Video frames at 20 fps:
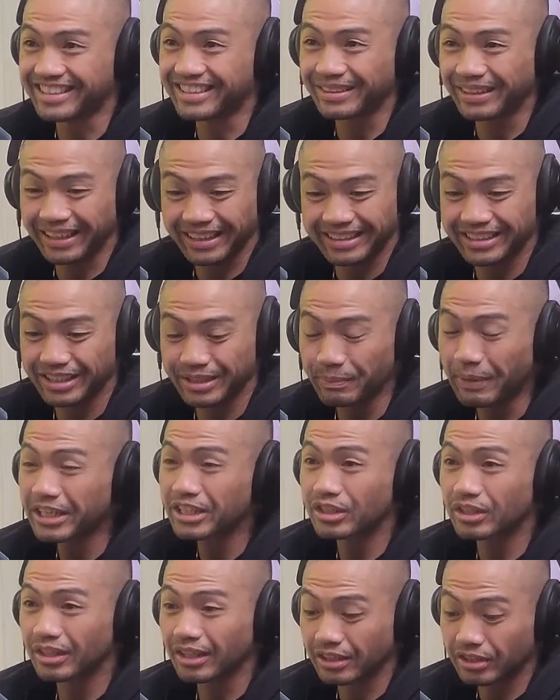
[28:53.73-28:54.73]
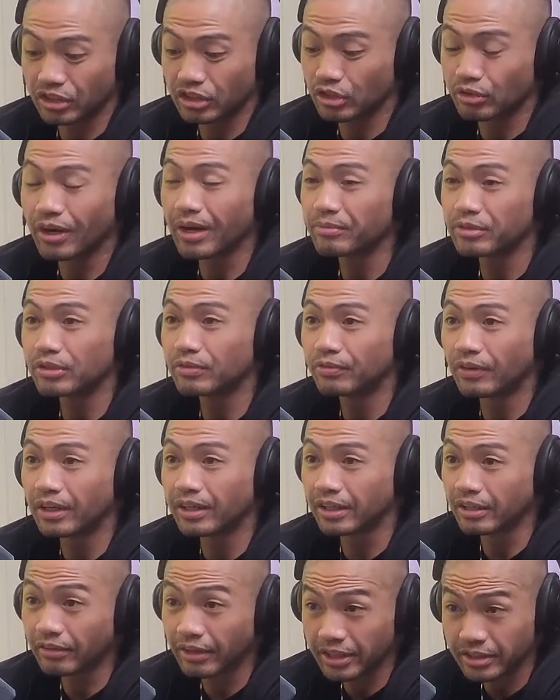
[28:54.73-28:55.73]
It just makes you, it just drives you
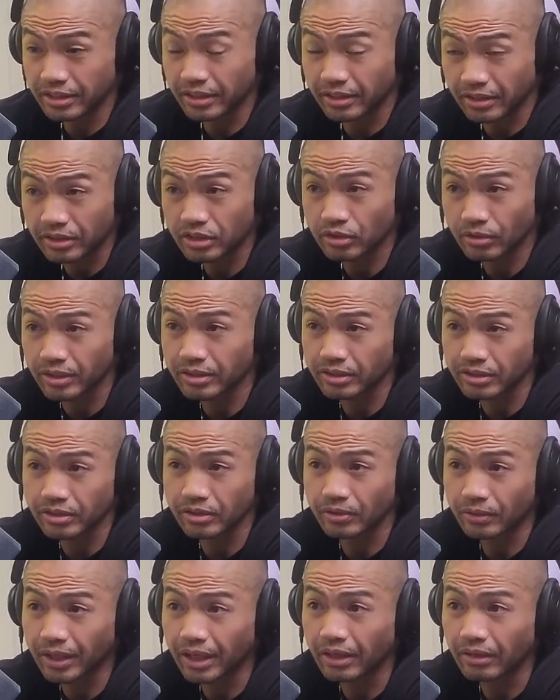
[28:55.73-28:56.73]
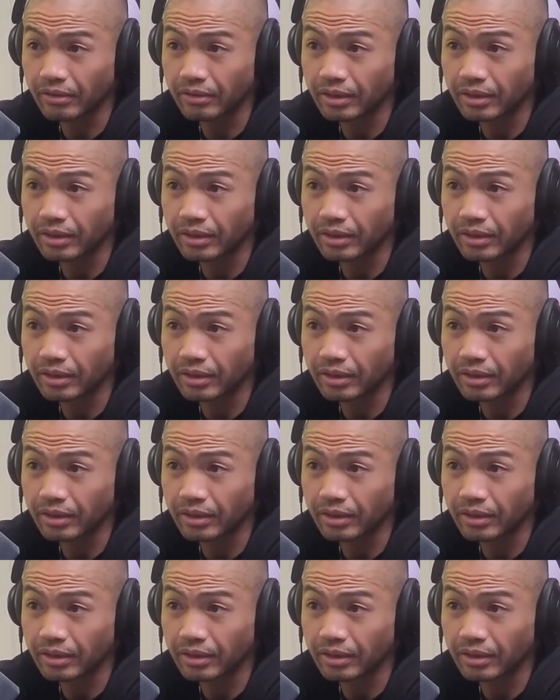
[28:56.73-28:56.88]
fucking crazy, and it stresses you out.